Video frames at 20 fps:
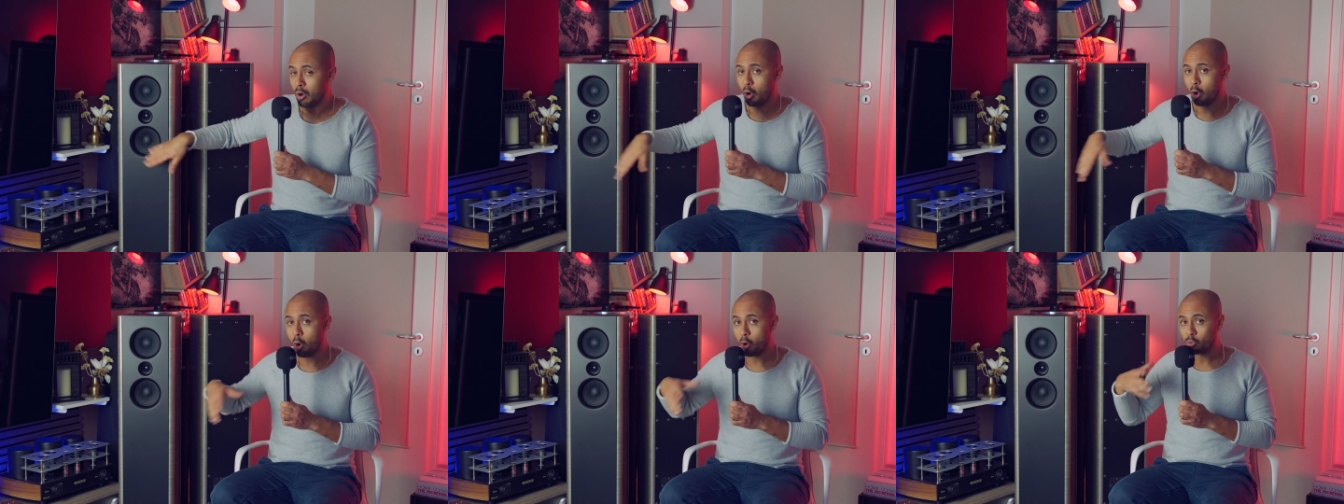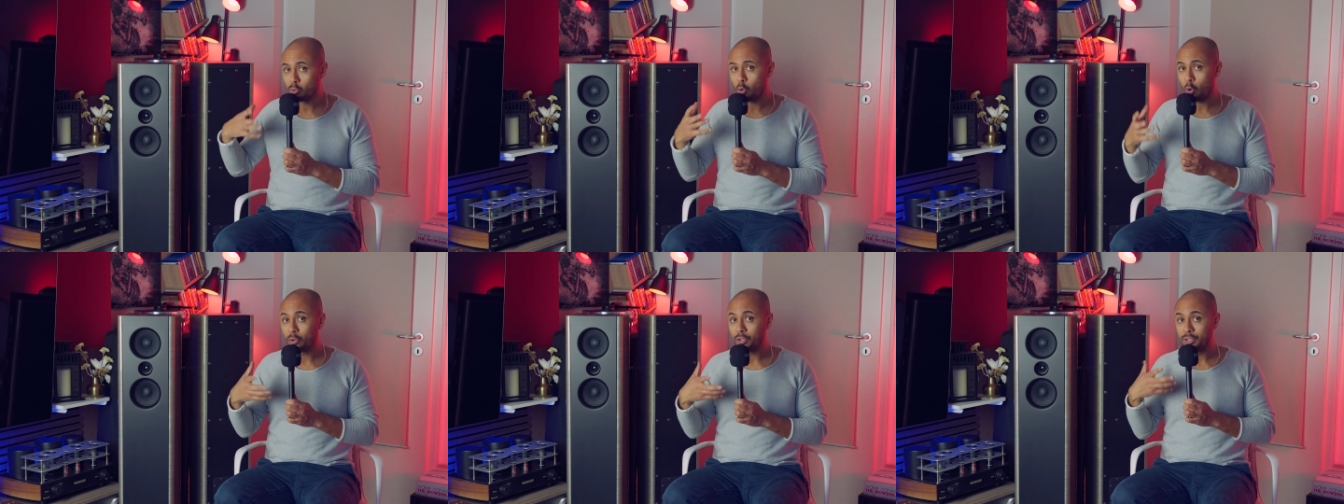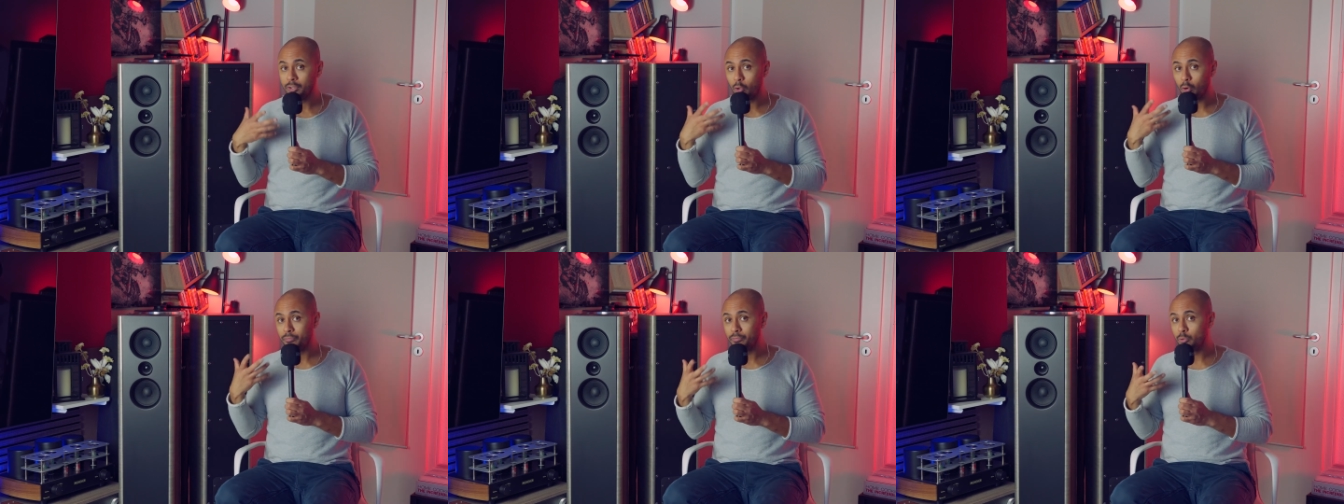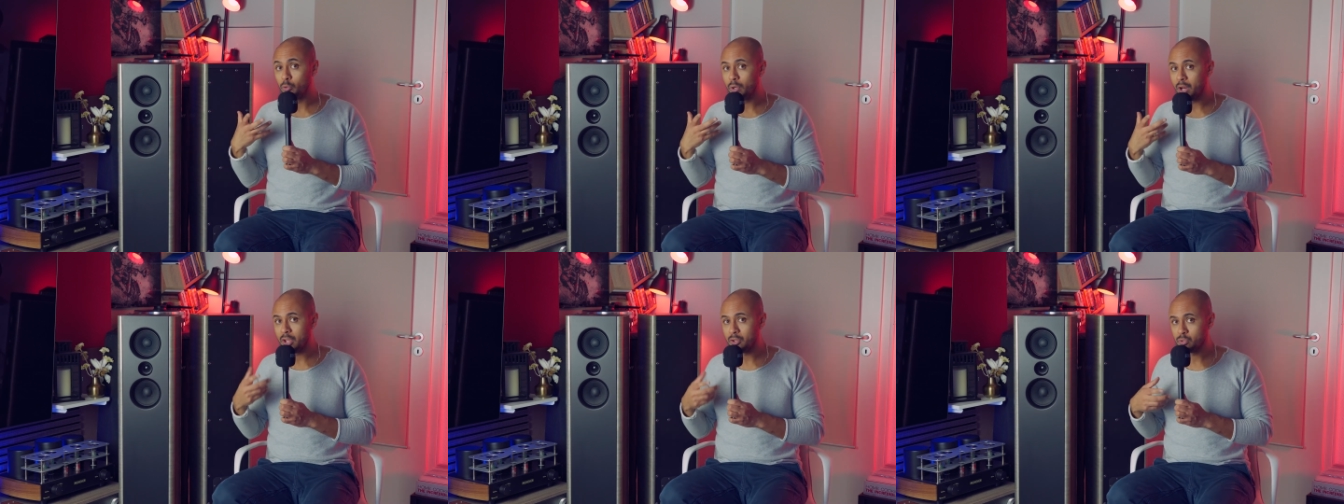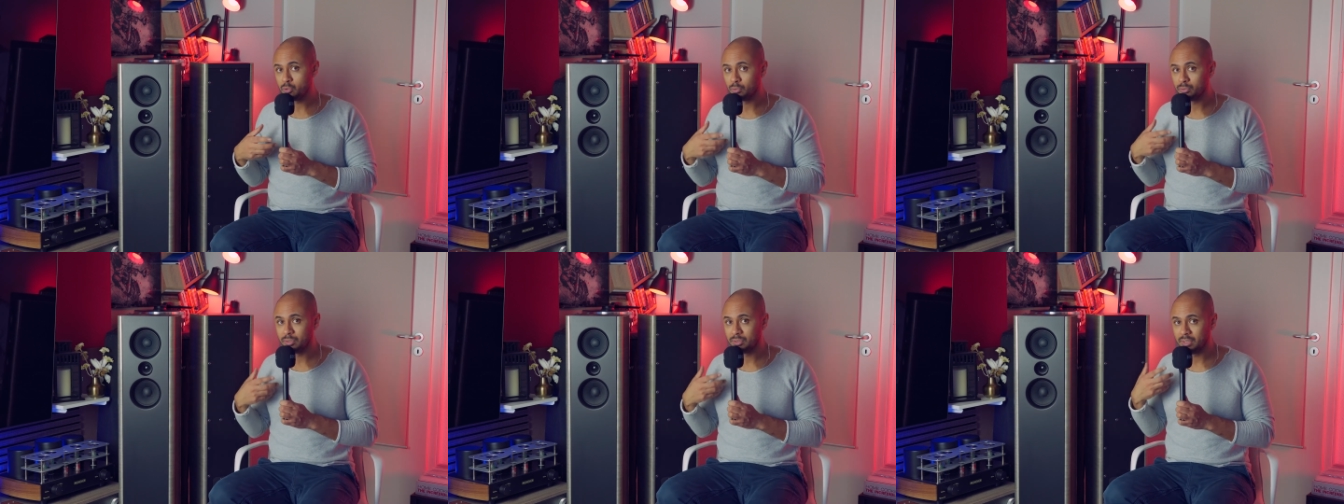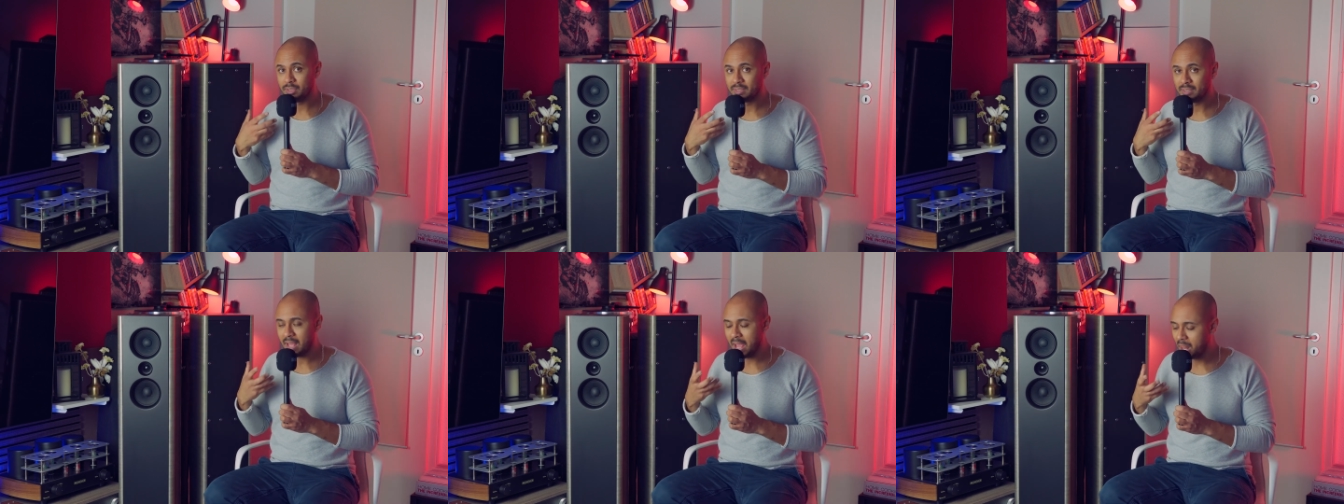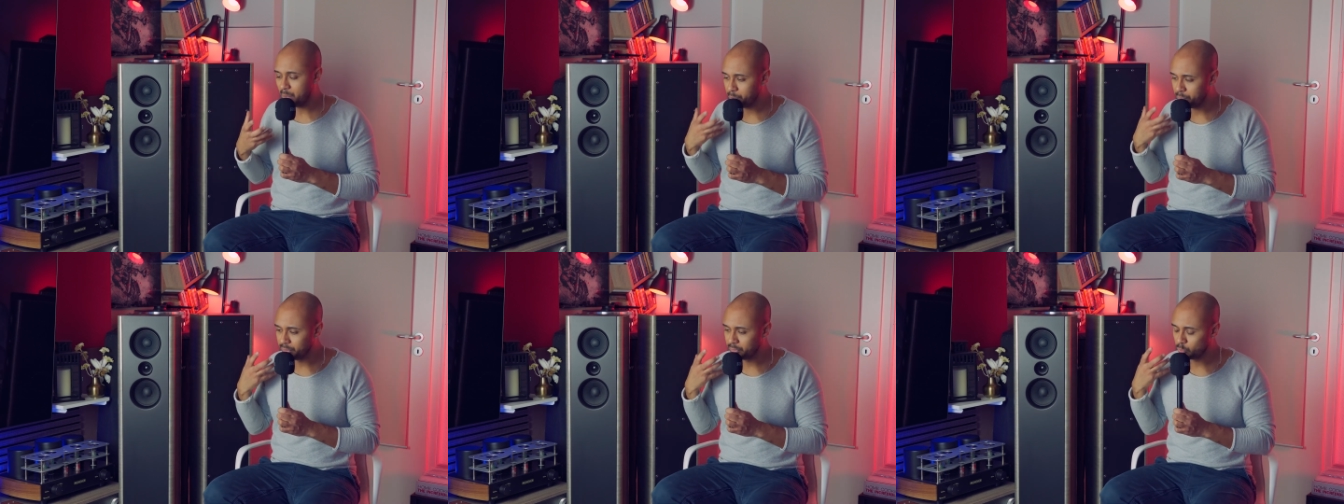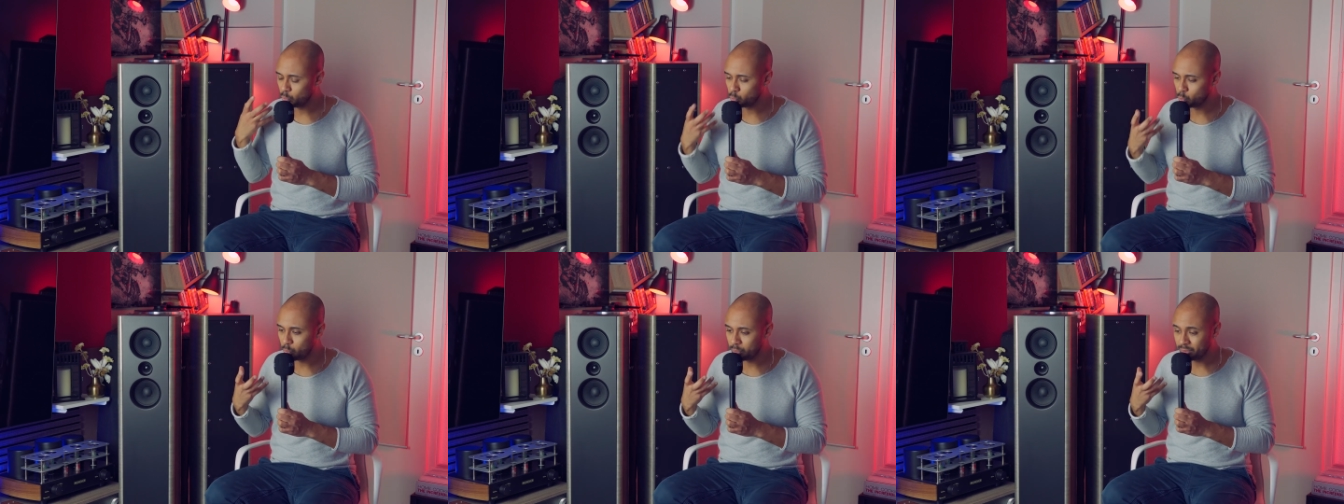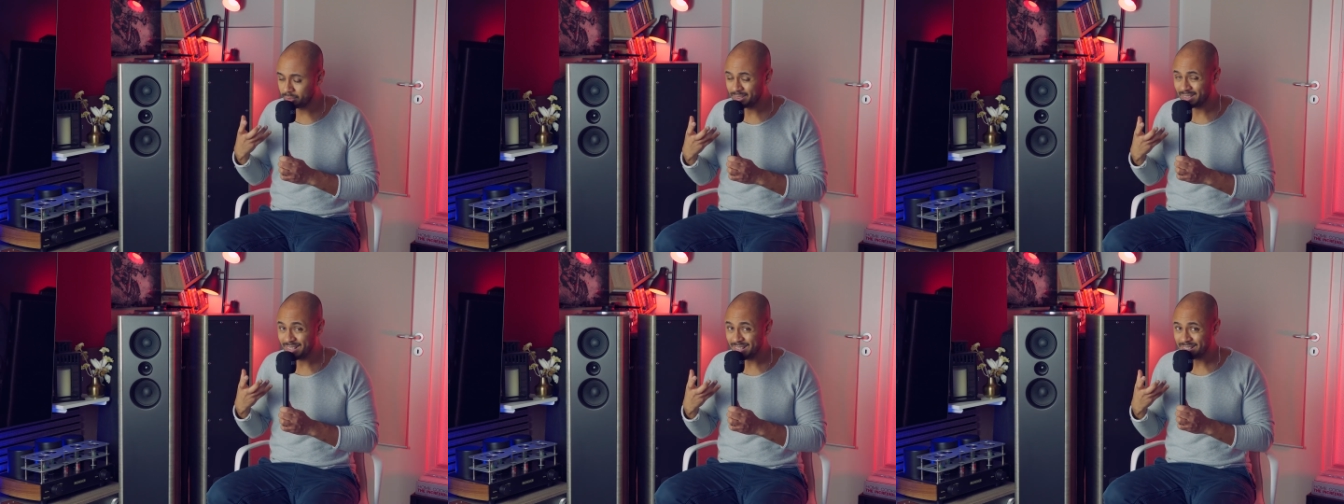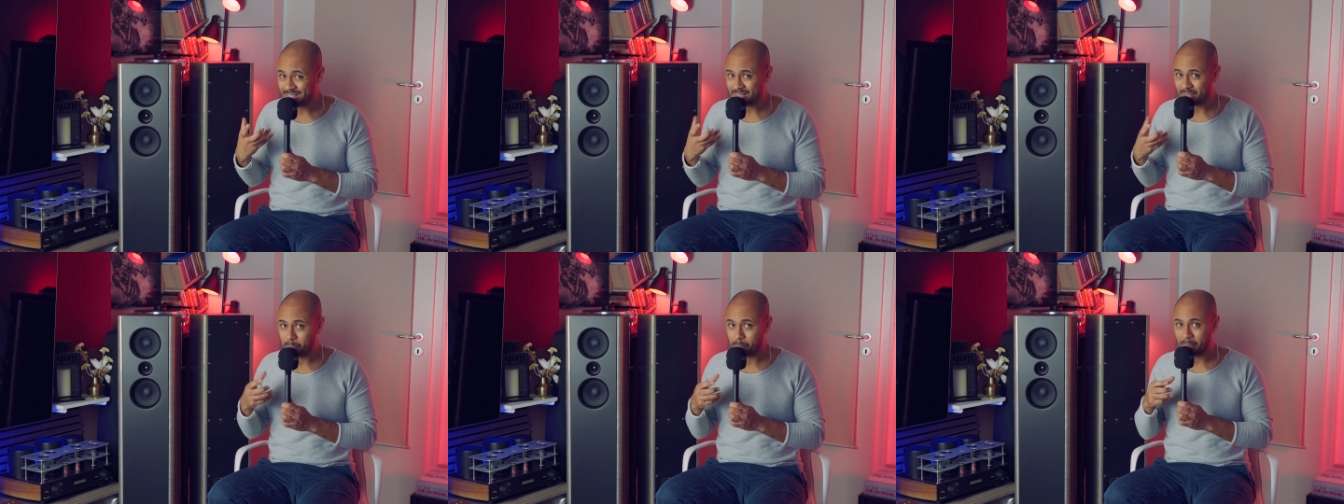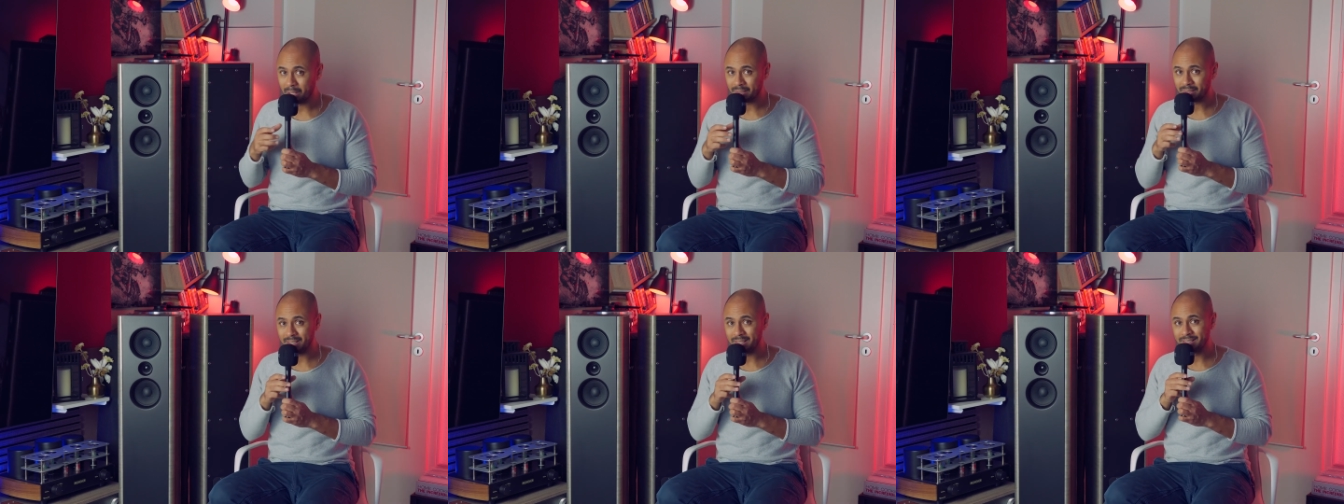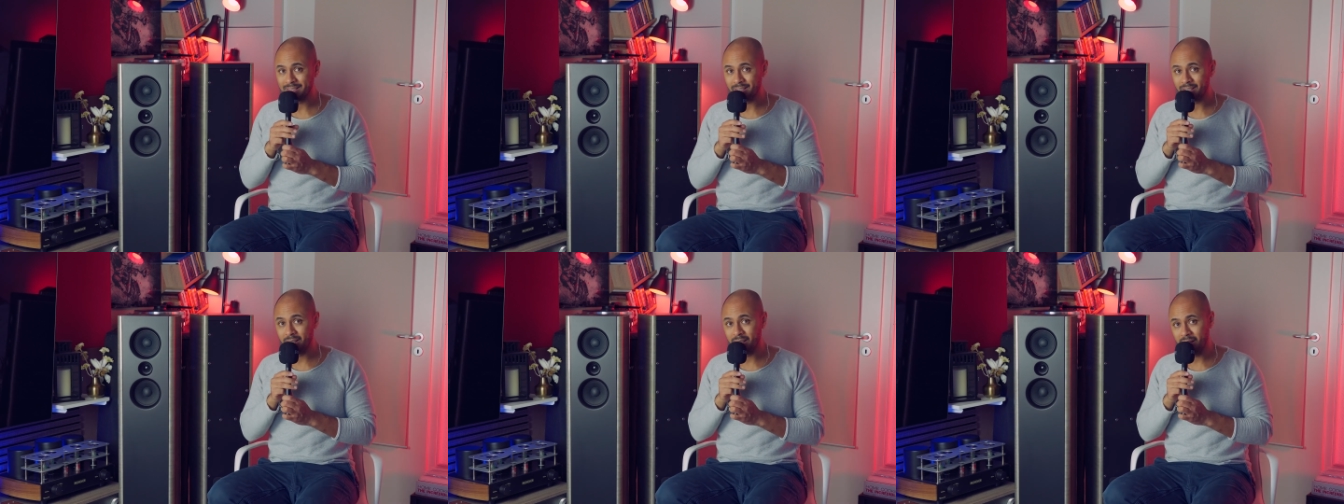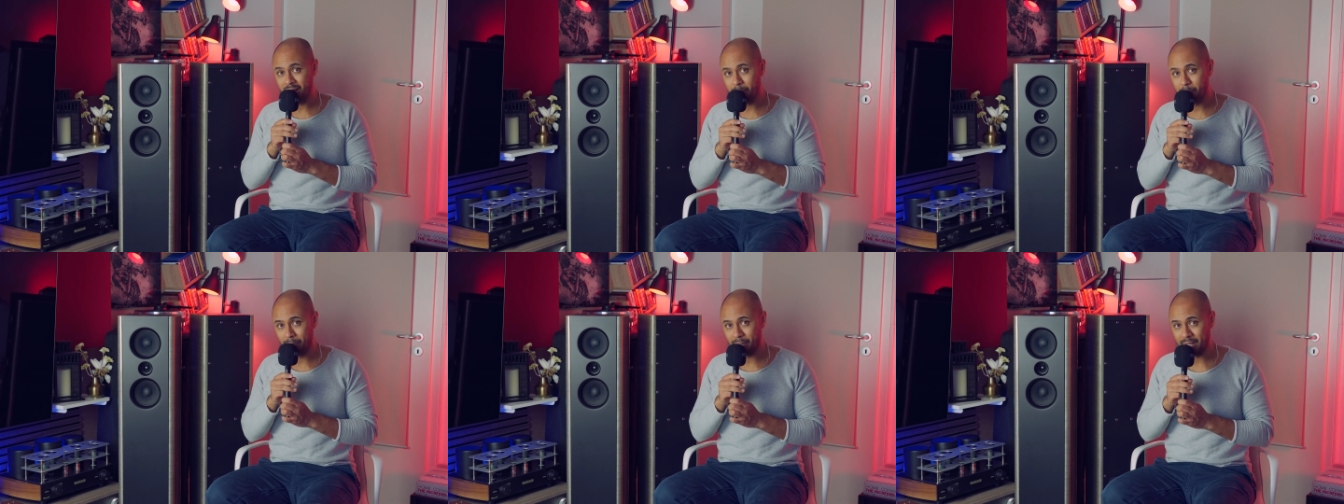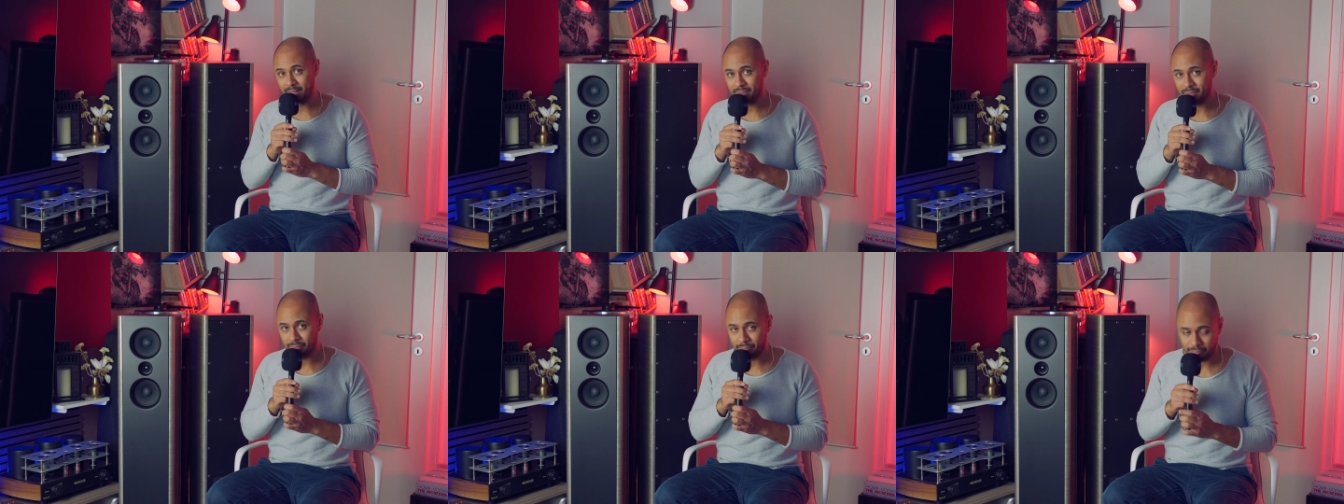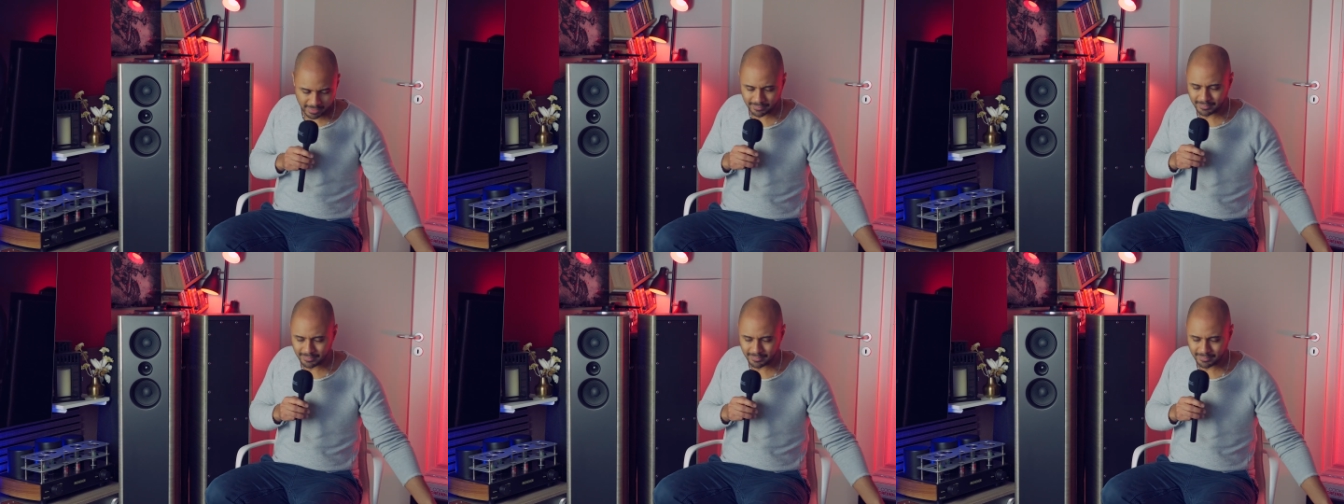horn loading configurations is helping to doing this, but it's really impressive.